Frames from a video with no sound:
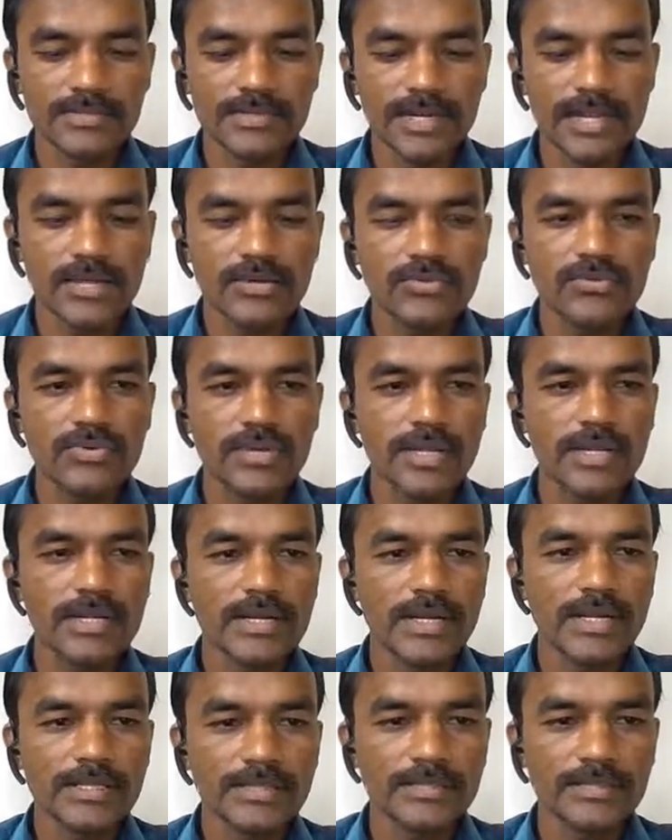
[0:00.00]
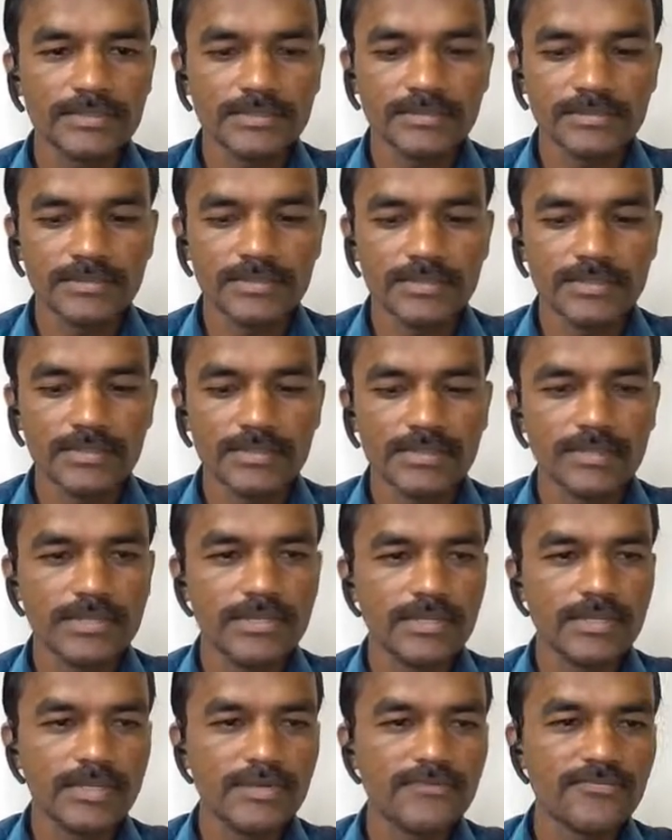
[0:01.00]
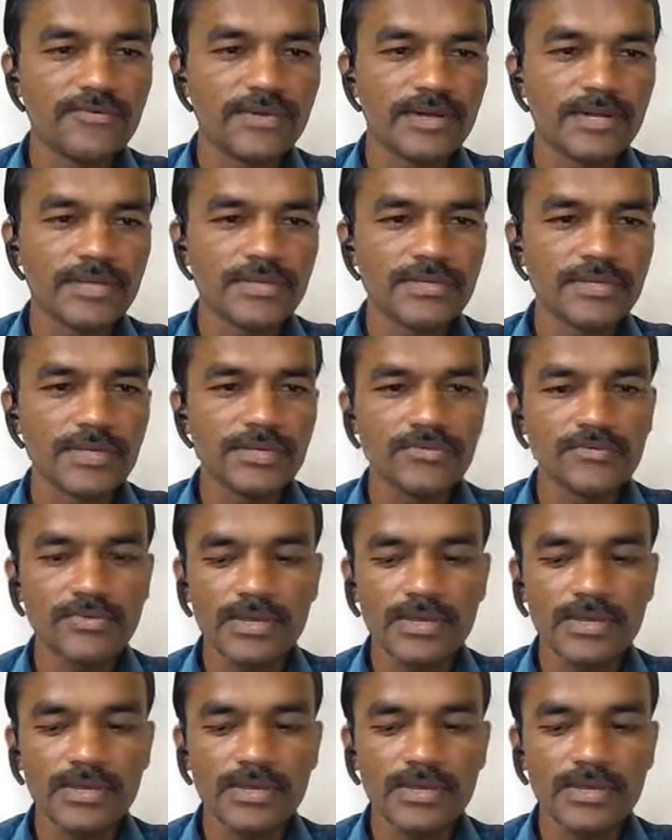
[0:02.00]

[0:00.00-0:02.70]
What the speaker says: try to write like this in if condition,